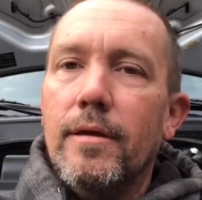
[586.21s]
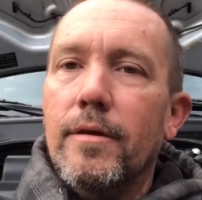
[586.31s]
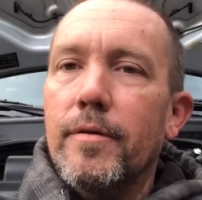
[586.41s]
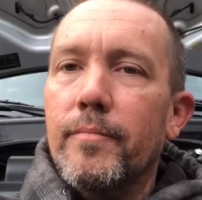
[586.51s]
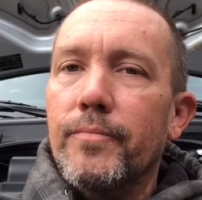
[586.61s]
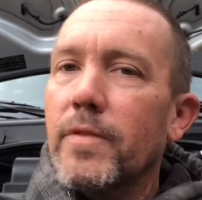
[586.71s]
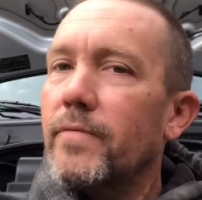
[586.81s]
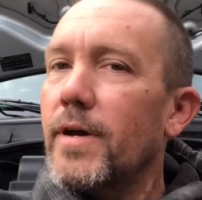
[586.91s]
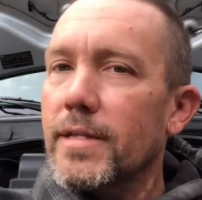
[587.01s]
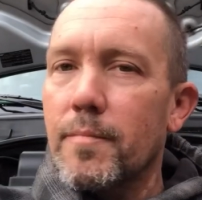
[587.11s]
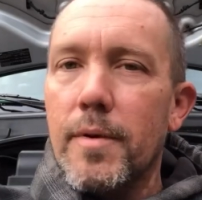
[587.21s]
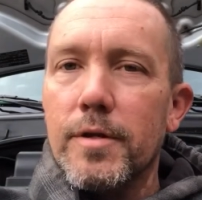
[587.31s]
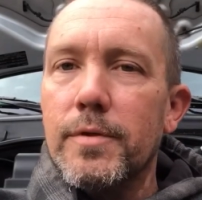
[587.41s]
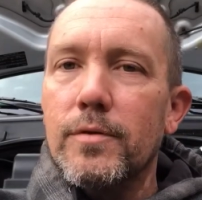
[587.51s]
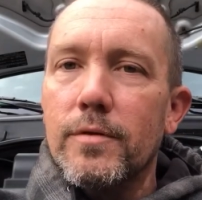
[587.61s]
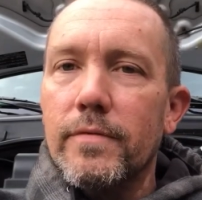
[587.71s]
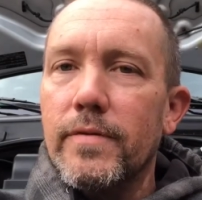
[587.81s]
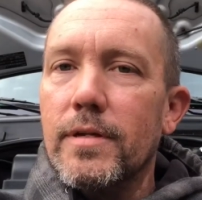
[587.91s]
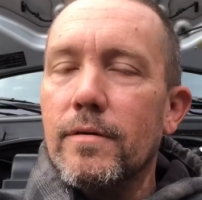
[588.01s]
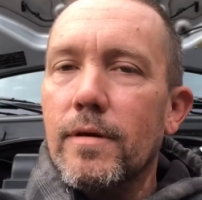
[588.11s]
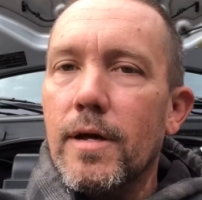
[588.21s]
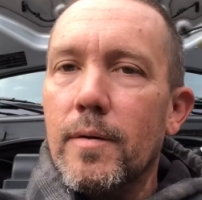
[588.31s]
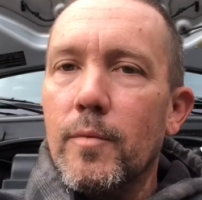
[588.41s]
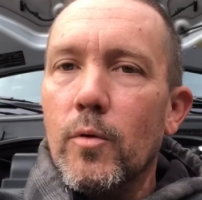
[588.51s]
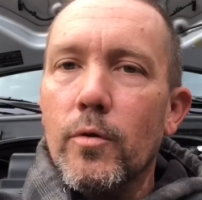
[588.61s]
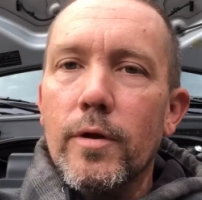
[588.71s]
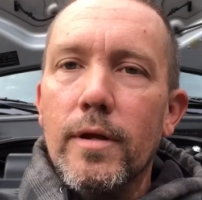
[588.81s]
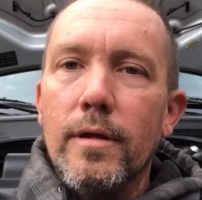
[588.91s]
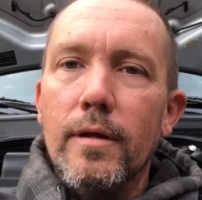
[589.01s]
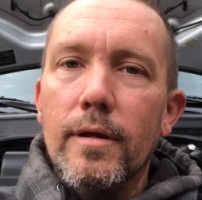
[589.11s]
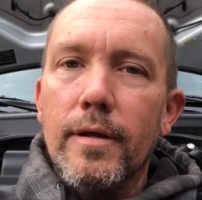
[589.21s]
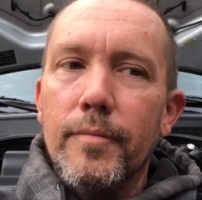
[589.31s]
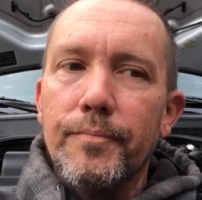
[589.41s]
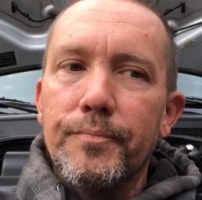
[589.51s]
Um, in fact, I'm about to be doing a video. I'm ordering, uh,